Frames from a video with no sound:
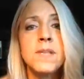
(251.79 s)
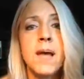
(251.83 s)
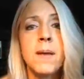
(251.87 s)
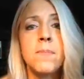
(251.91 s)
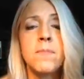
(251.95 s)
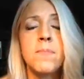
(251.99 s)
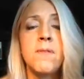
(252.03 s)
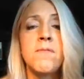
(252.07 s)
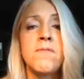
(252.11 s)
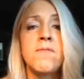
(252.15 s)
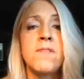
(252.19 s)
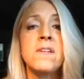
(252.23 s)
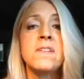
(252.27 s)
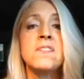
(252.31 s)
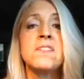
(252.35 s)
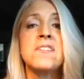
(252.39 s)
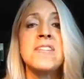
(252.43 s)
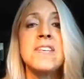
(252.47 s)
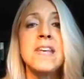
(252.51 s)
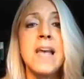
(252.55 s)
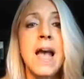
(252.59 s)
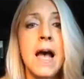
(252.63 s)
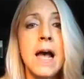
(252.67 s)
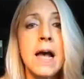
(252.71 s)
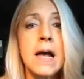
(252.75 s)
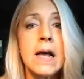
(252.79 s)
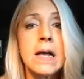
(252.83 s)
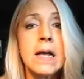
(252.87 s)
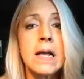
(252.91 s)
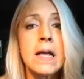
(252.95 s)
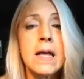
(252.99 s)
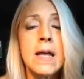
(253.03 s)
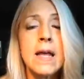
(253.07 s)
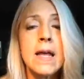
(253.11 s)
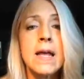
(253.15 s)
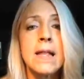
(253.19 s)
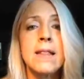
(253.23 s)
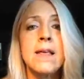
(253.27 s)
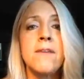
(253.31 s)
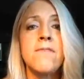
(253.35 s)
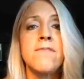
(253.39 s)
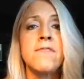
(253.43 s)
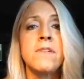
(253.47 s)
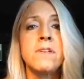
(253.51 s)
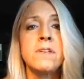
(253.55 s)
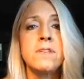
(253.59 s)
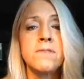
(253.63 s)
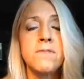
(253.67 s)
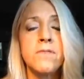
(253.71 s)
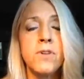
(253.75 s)
up that feels young, that
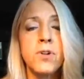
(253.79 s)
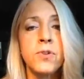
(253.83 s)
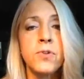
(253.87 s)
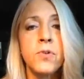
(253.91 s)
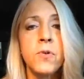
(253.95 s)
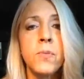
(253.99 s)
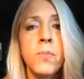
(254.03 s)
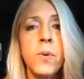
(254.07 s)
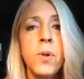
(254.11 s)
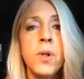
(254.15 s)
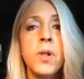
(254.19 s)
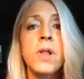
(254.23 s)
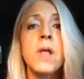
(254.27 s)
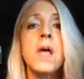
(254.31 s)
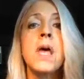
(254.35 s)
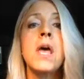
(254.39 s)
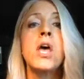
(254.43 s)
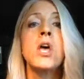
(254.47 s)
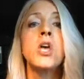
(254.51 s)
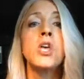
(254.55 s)
feels vulnerable.